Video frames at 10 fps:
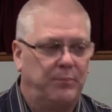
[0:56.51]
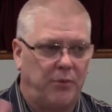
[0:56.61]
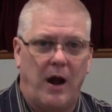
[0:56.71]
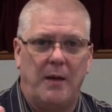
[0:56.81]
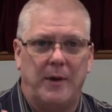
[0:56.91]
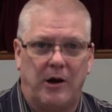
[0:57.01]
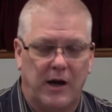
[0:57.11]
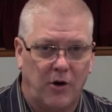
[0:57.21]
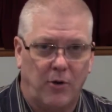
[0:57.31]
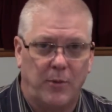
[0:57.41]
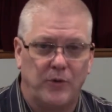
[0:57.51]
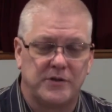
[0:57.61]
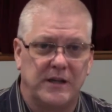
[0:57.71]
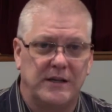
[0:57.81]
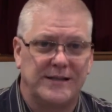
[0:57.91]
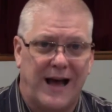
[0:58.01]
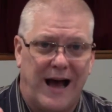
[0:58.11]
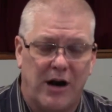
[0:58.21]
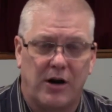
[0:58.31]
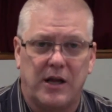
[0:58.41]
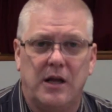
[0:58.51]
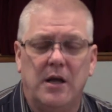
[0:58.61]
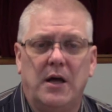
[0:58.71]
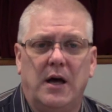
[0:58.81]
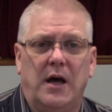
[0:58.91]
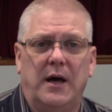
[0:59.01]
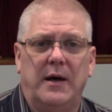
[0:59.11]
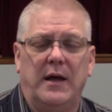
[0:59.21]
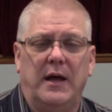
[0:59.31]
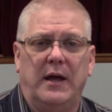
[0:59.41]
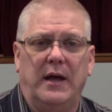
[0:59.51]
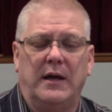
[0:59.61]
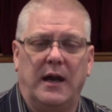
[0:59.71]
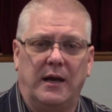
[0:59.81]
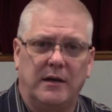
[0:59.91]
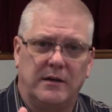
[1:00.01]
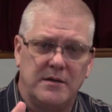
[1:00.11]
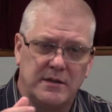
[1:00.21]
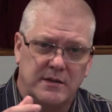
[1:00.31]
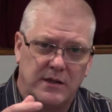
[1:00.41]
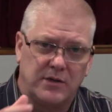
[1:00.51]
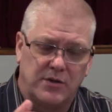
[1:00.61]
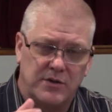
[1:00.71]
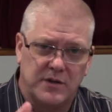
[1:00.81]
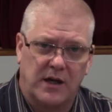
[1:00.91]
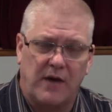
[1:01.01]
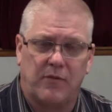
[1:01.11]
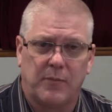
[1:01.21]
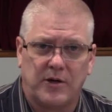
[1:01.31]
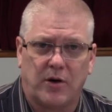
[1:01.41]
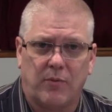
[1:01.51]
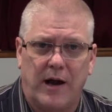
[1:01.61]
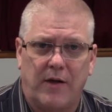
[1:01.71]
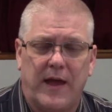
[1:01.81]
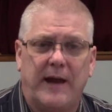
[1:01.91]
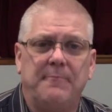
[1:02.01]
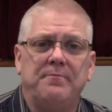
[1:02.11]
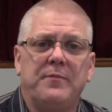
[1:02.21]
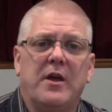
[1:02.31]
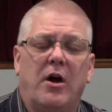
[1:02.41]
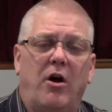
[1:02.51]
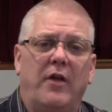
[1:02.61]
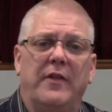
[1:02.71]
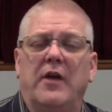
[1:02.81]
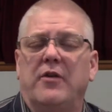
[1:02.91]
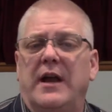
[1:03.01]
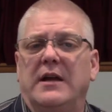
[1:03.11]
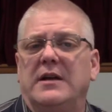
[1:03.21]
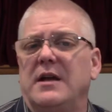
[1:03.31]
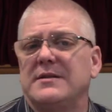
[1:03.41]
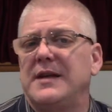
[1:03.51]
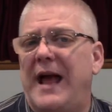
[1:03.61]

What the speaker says: primary and almost entirety and centers the government around that. On the other hand, it doesn't